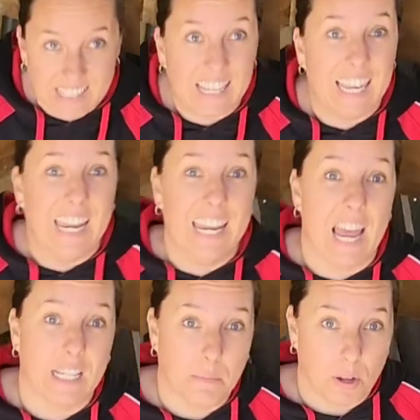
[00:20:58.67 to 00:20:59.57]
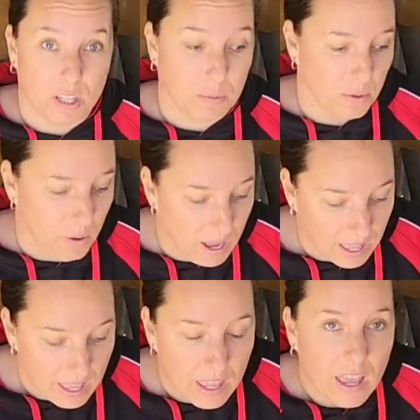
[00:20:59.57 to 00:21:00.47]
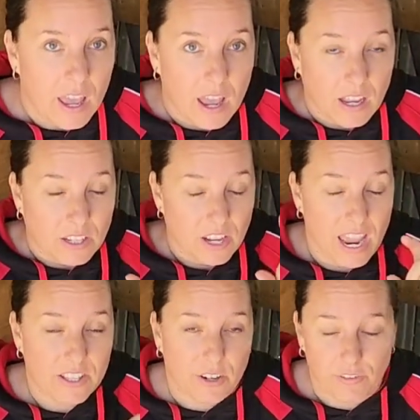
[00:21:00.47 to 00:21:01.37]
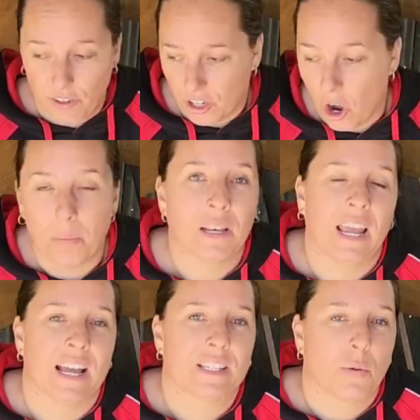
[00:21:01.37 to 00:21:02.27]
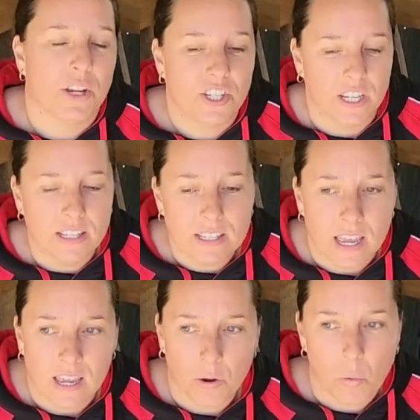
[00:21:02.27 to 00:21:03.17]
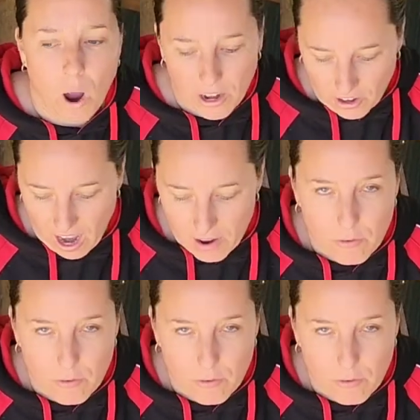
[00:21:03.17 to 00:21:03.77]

clean as possible. To answer a few commonly asked questions, why don't I have a